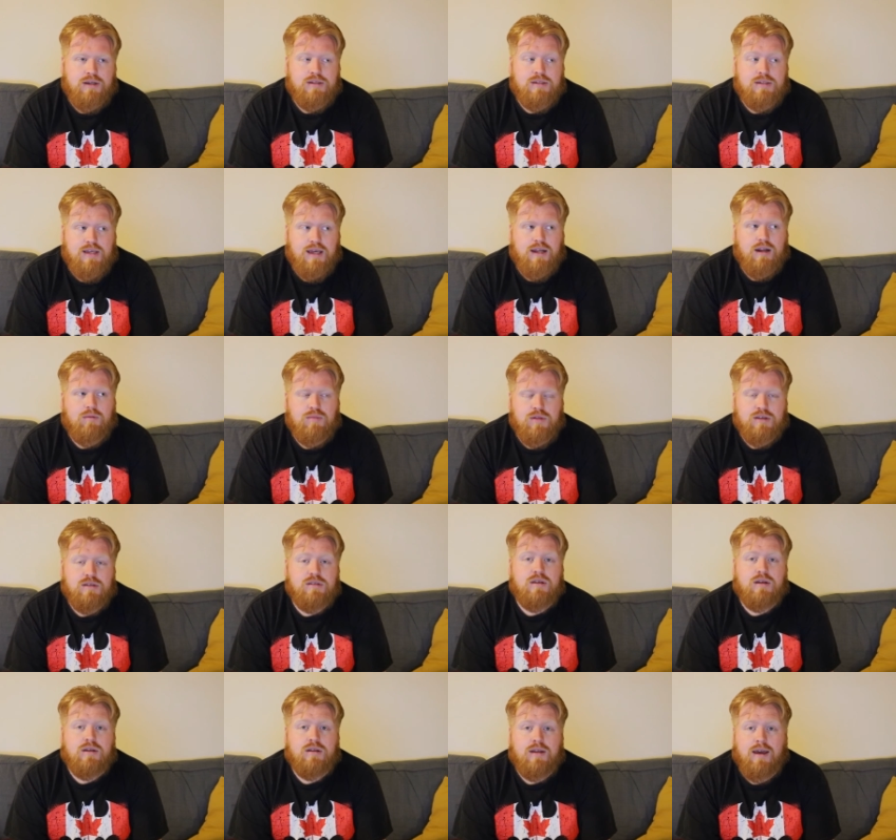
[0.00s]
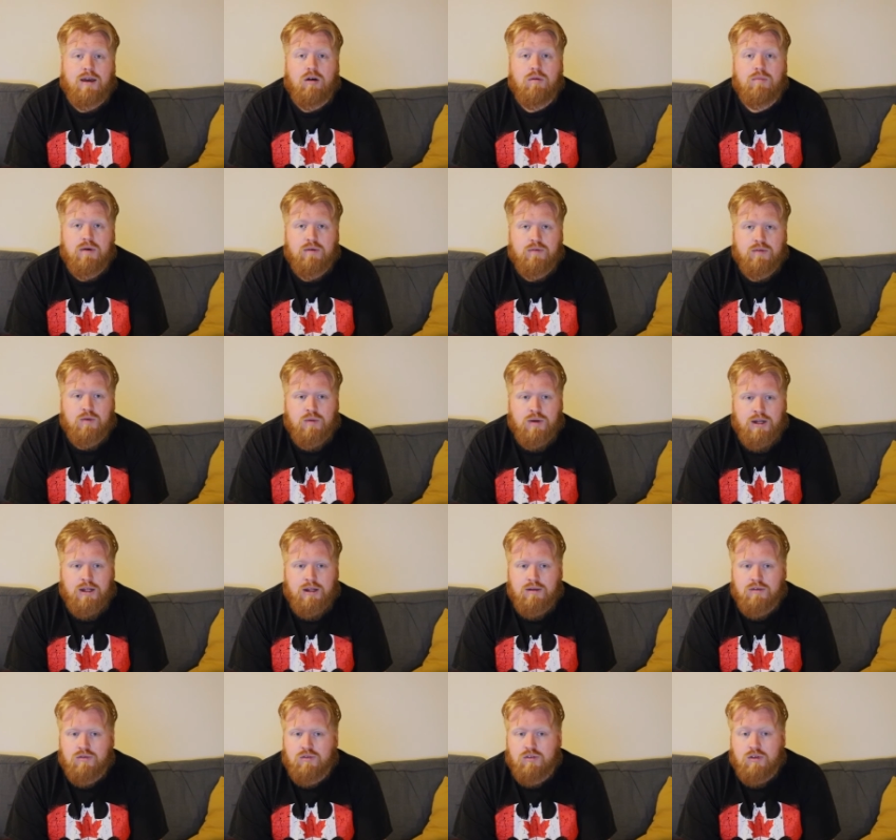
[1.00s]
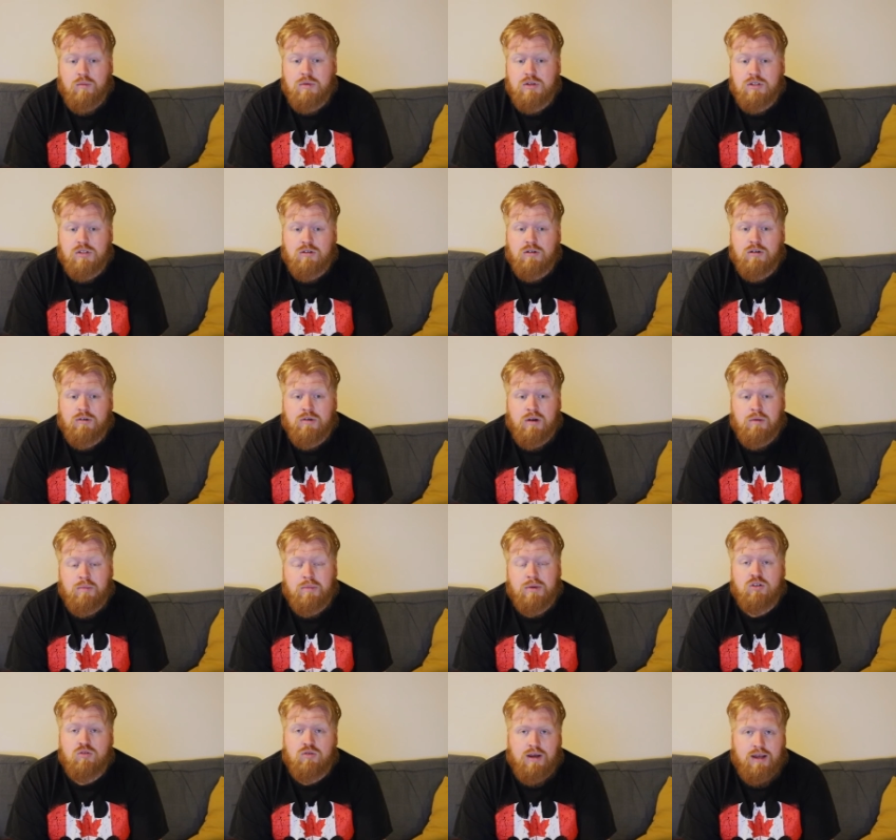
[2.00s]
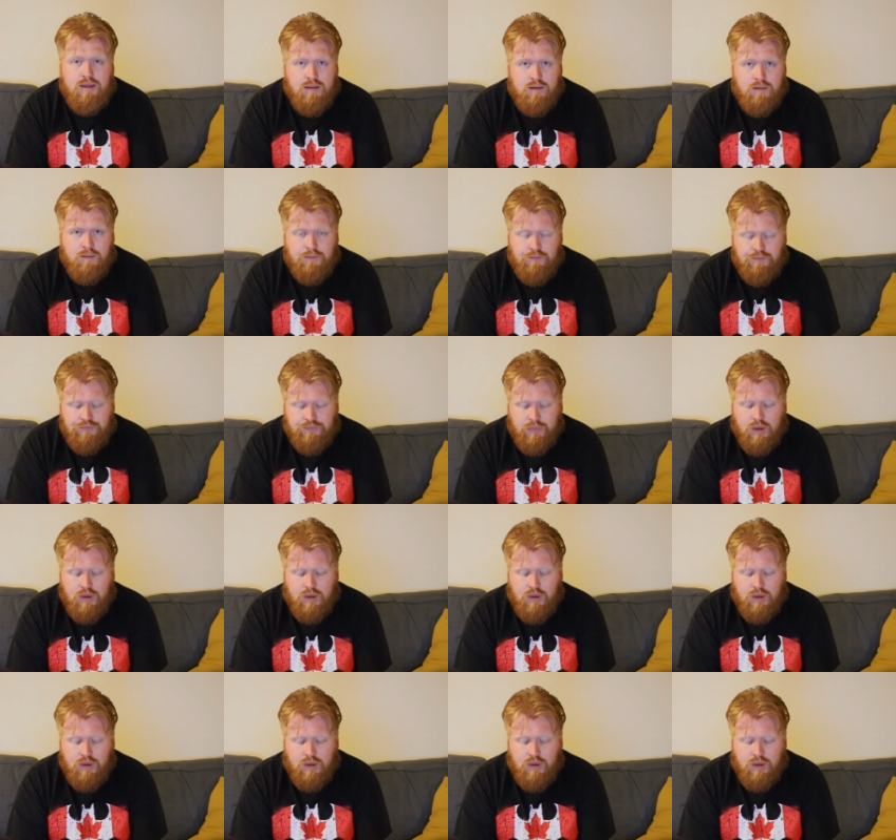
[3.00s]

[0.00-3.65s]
He set up this thing to help everyone, and someone's turned around and betrayed them.